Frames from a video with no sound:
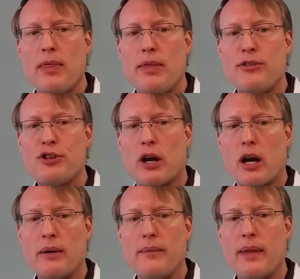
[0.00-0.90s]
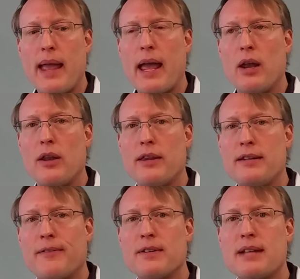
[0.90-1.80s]
sugar and the
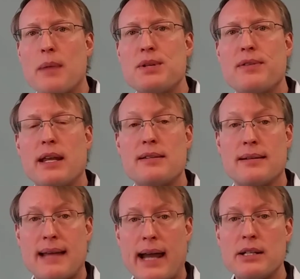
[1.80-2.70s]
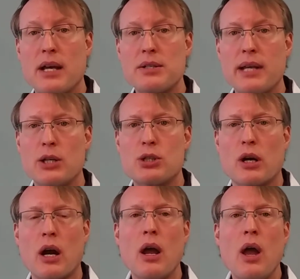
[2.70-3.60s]
different types of things that digest like
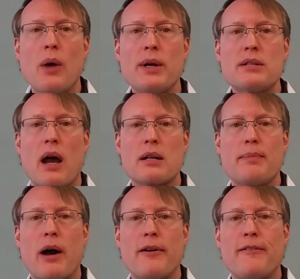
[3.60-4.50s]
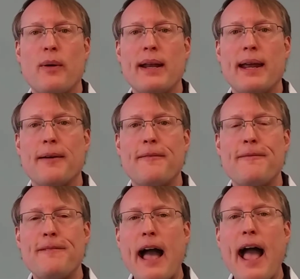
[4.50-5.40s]
sugar. We talked about avoiding
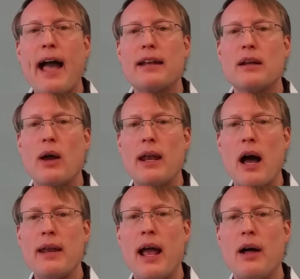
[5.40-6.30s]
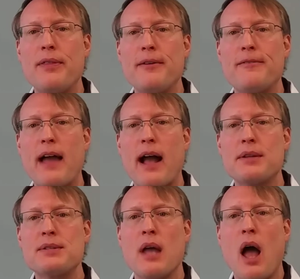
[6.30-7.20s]
fat and unhealthy
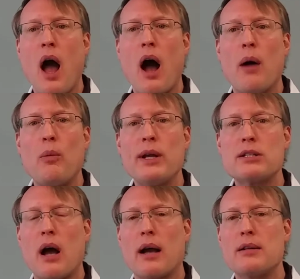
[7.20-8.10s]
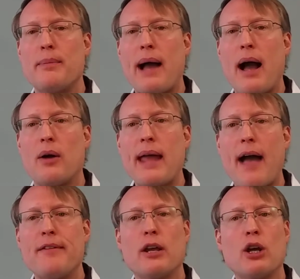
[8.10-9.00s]
fats. We talked about
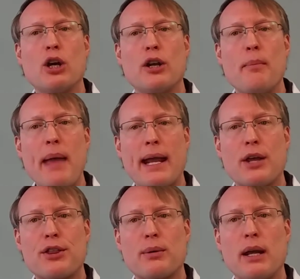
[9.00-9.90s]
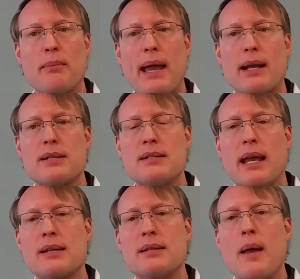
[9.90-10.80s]
having a good omega-3,
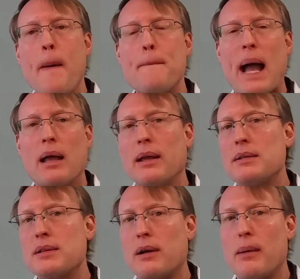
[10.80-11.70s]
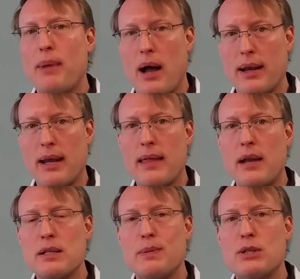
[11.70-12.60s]
omega-6 balance in our body. That
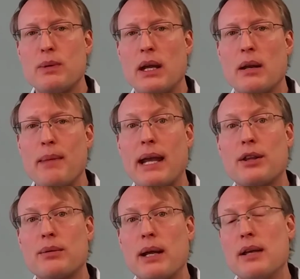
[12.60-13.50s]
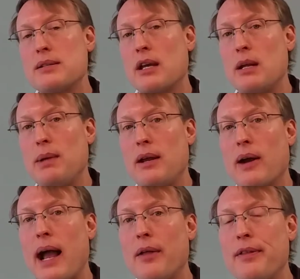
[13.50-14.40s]
is between omega-3 is going to be your
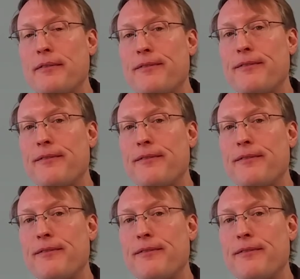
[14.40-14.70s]
healthy